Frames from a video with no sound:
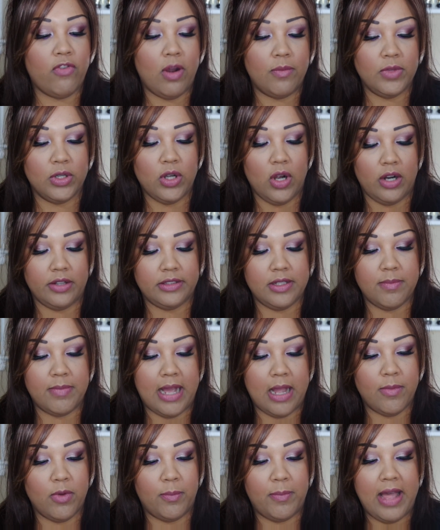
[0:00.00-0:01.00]
from the Carli
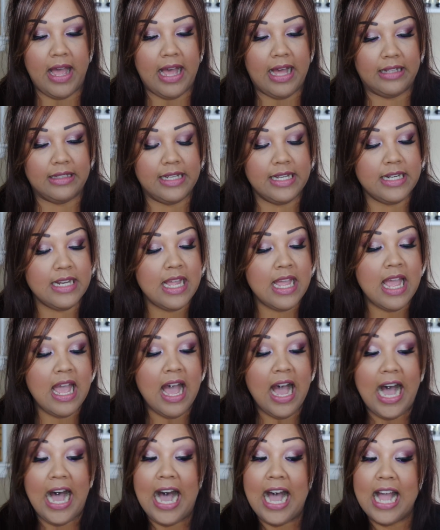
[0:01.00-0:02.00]
Bybel palette.
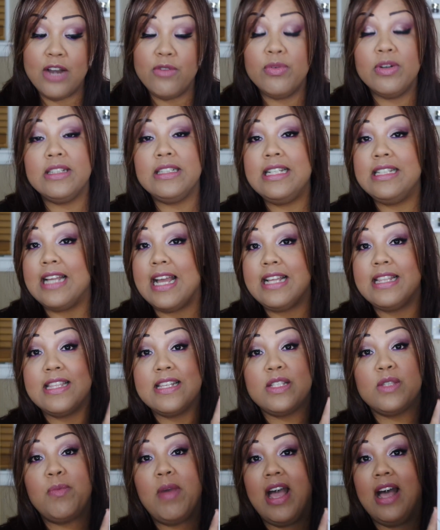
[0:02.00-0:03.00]
I really like
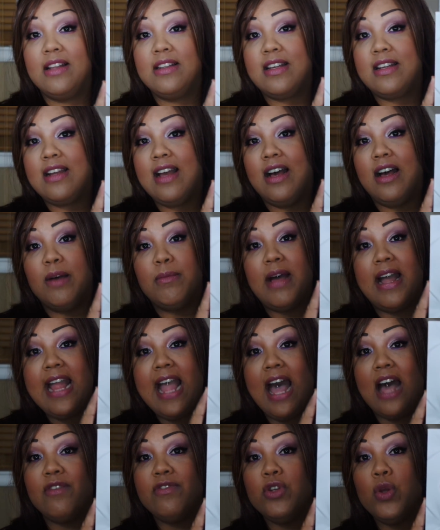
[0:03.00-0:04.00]
this palette. I
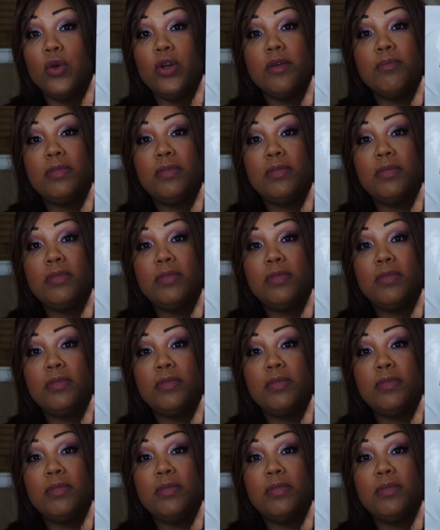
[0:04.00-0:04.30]
have no